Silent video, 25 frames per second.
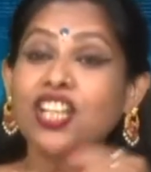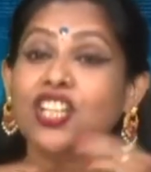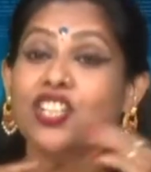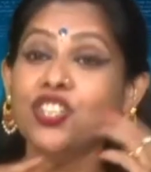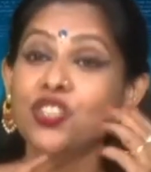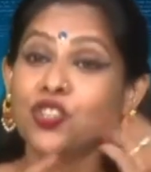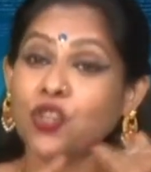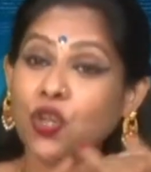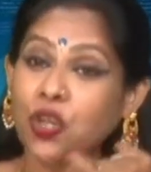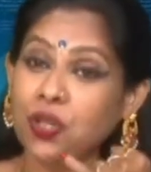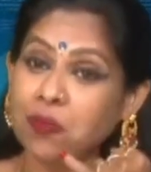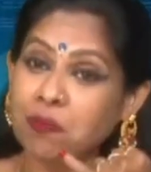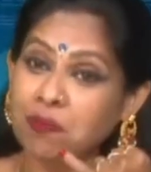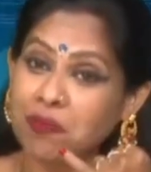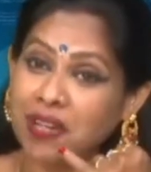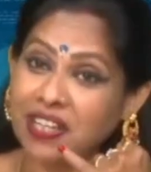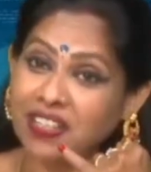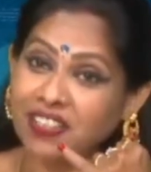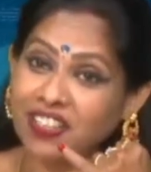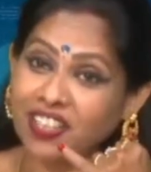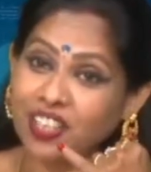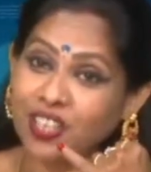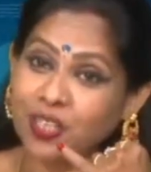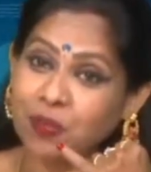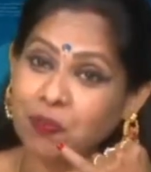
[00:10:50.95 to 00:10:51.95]
dot
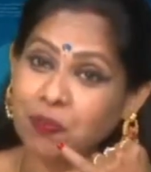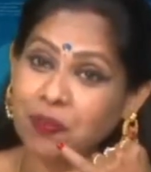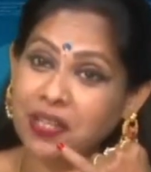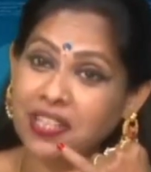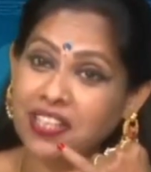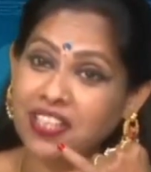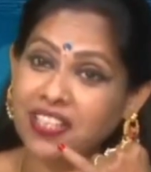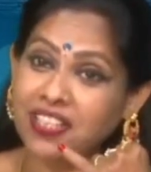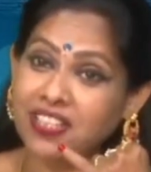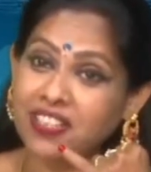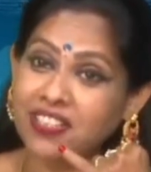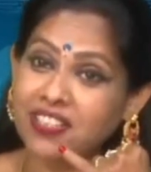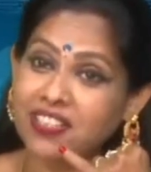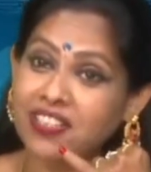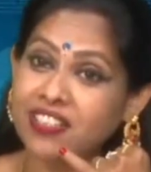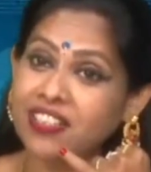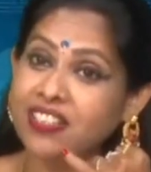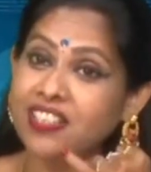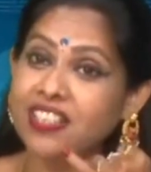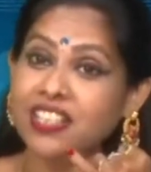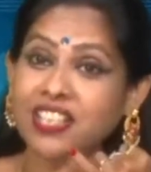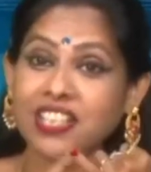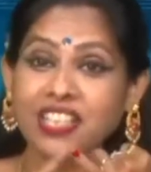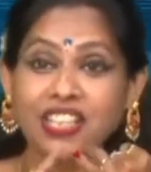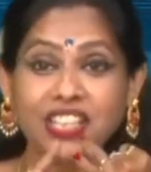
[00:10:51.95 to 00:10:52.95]
matrix printer,
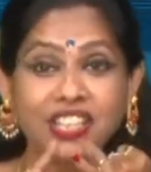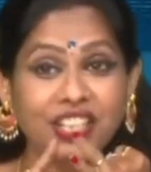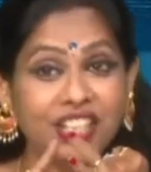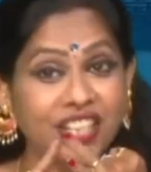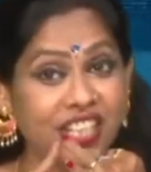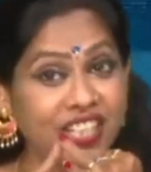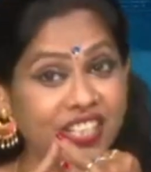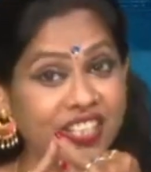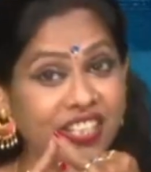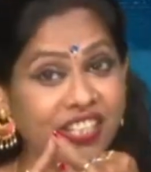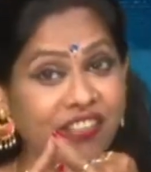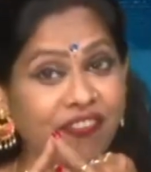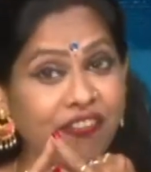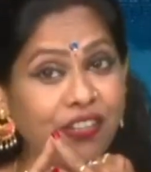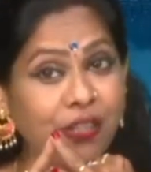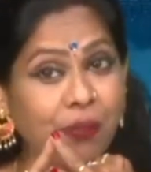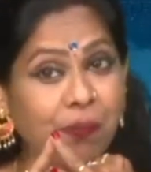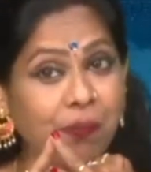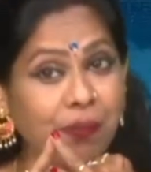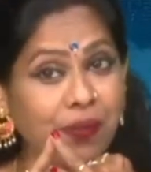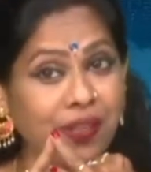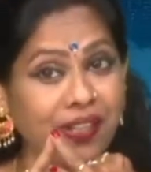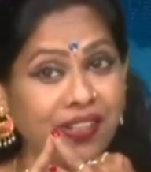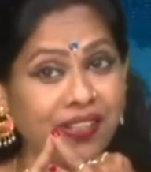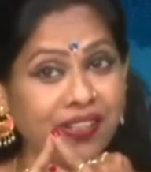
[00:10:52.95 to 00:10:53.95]
daisy wheel
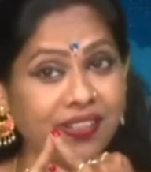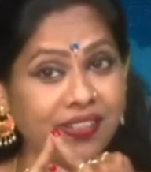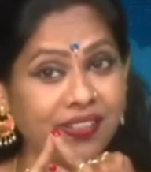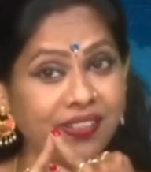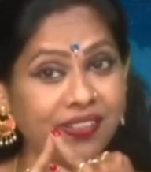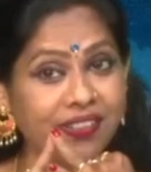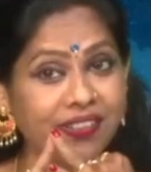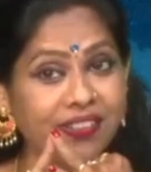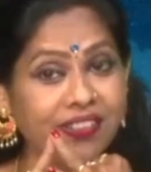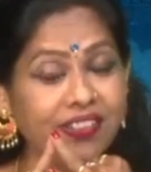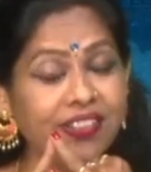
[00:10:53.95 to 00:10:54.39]
printer.